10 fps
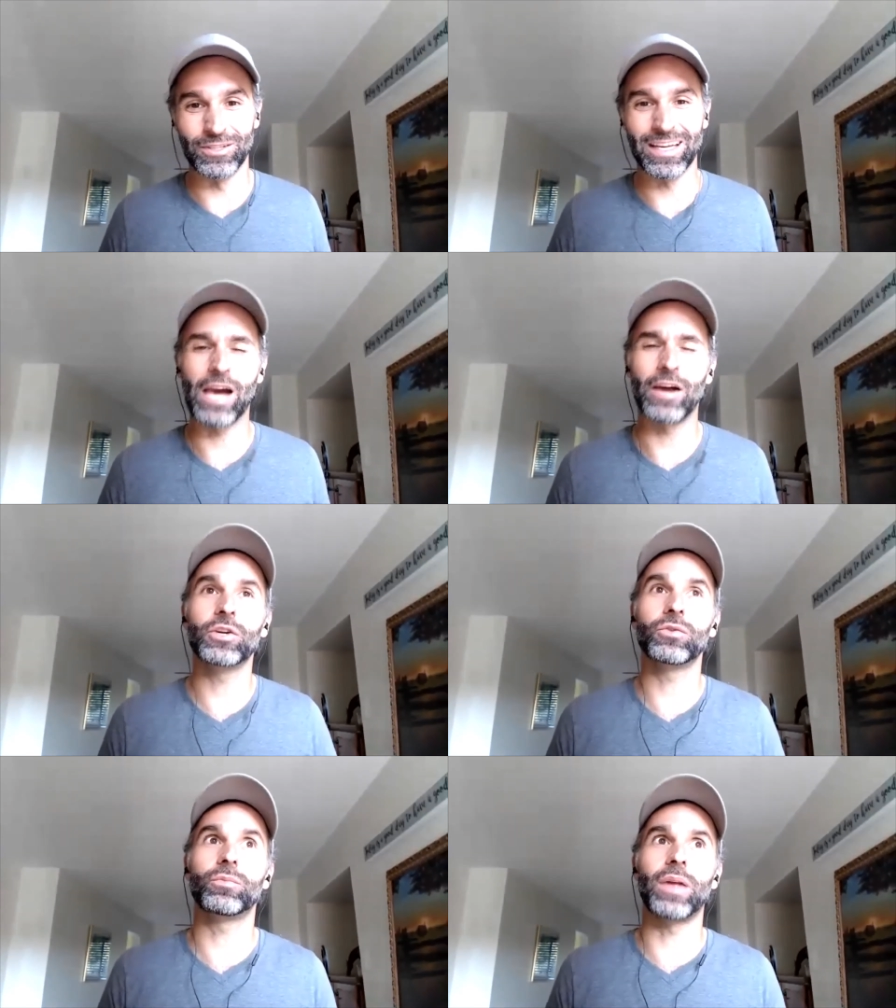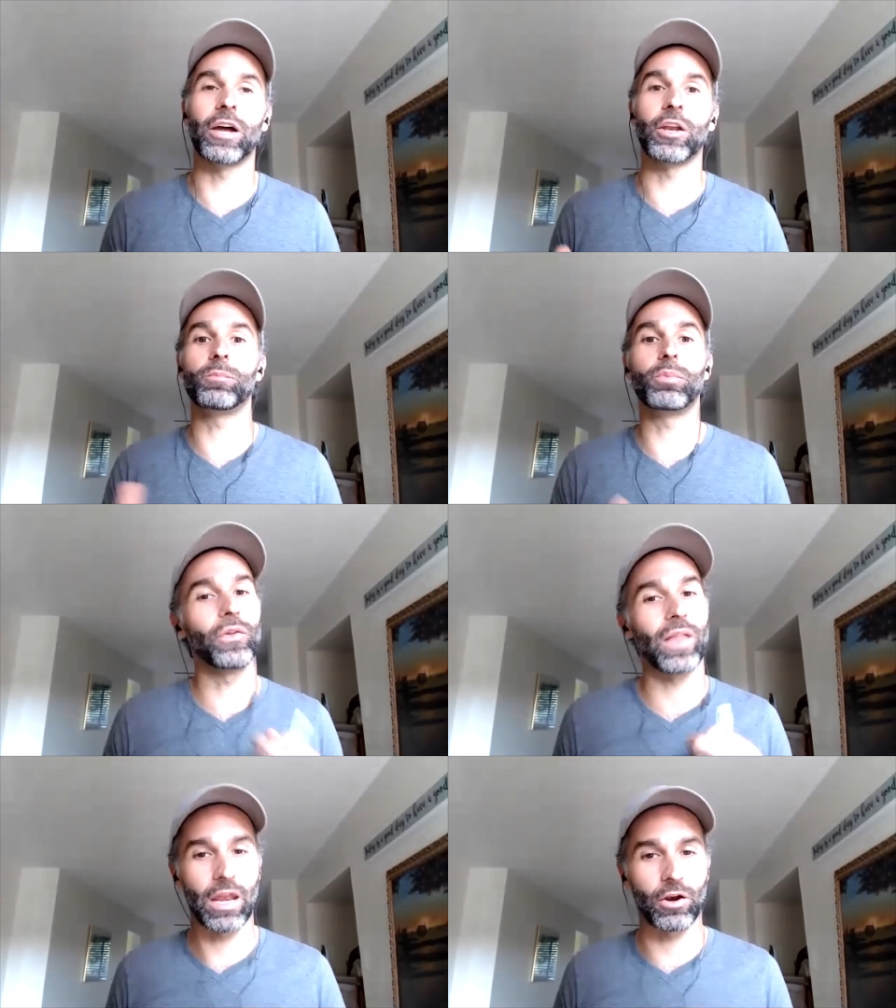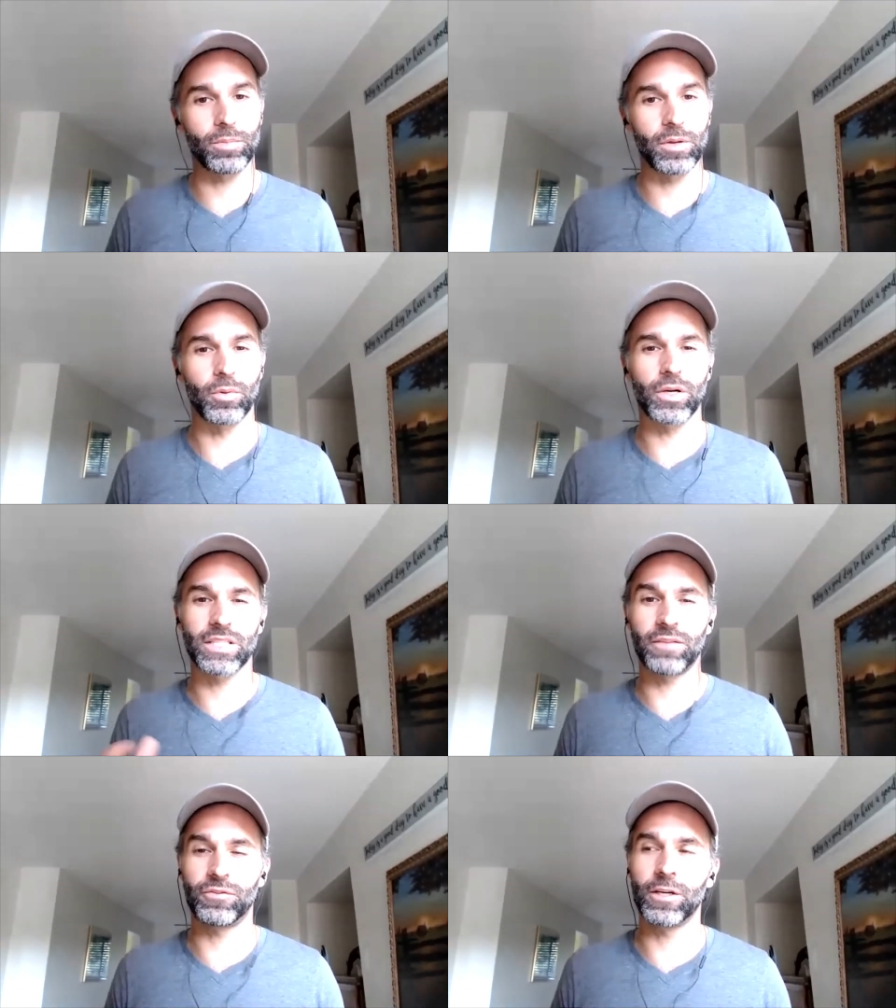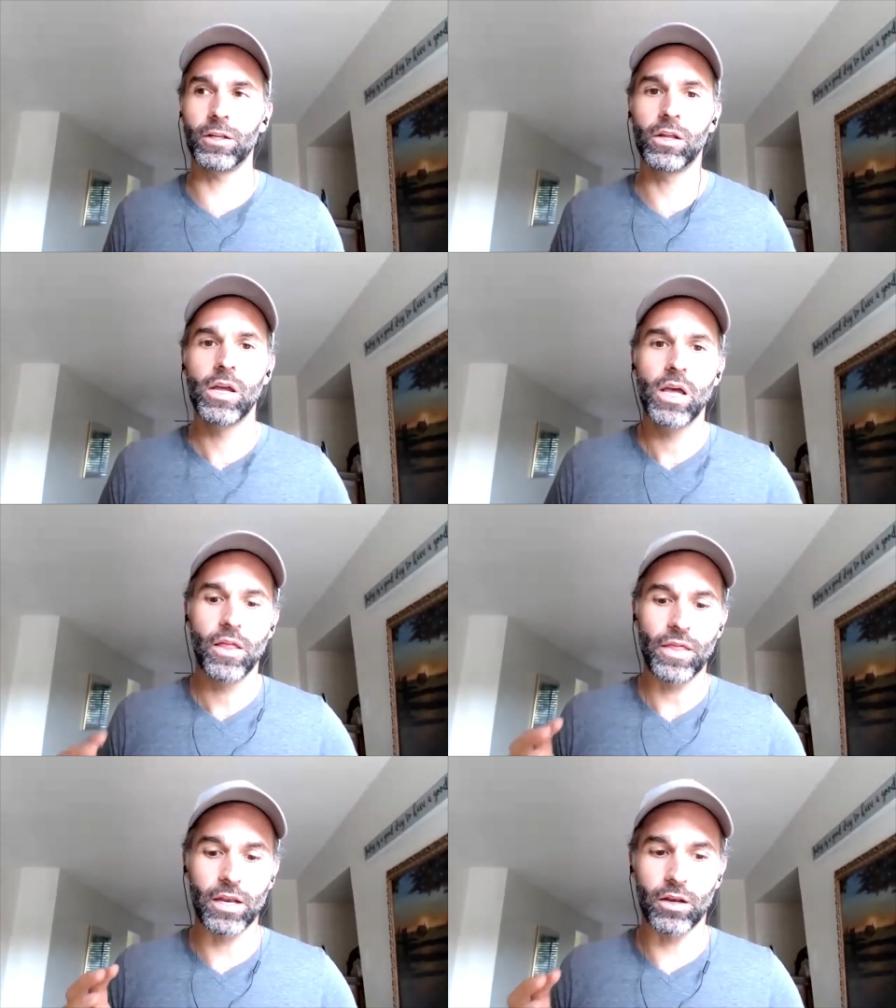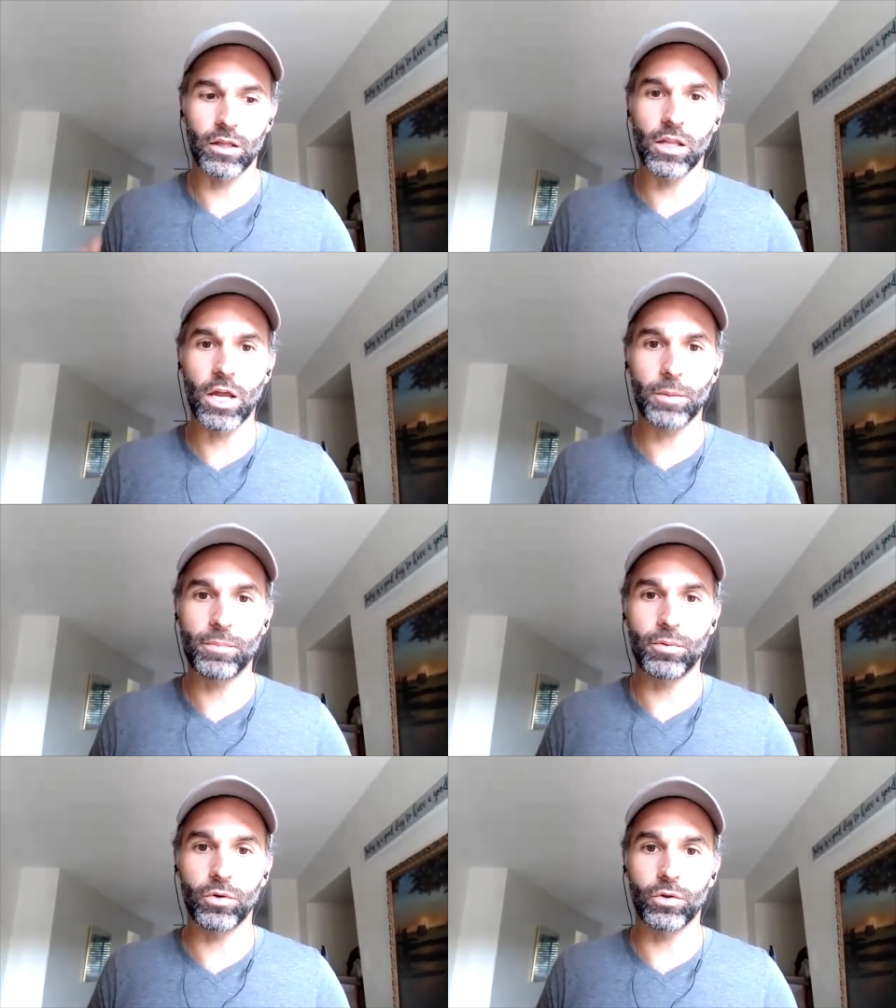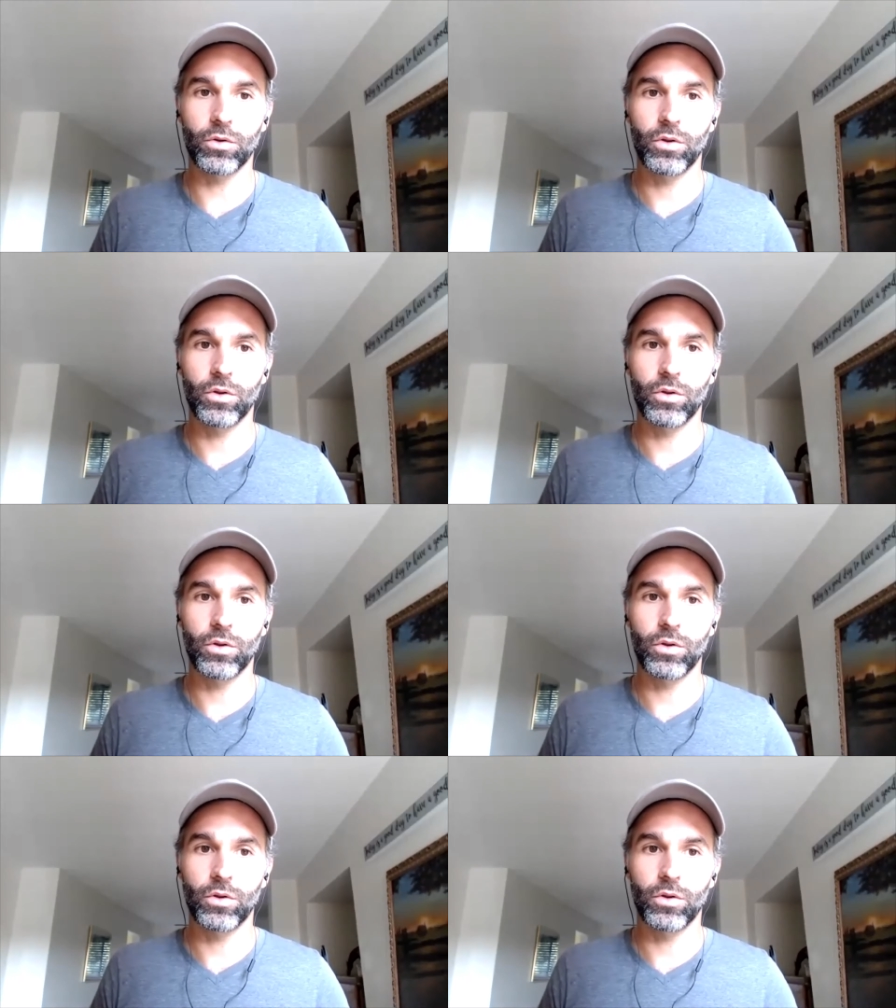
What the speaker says: Like, how do you pull that out of people? Because I feel that a lot of people